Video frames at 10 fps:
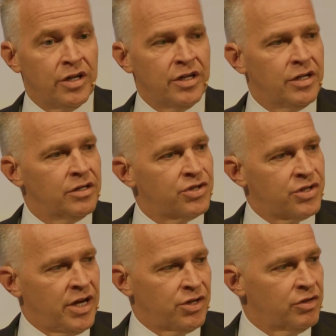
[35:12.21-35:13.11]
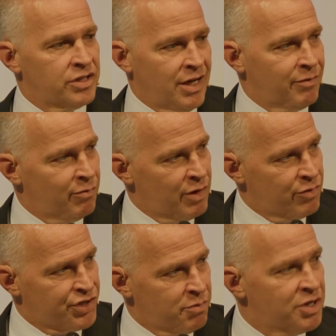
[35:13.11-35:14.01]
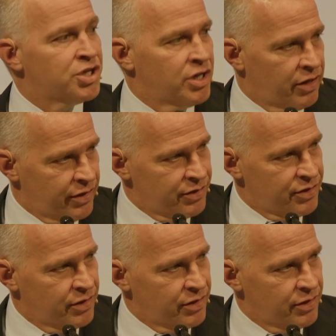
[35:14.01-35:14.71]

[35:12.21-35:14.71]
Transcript: to schedule a time to meet with some missionaries.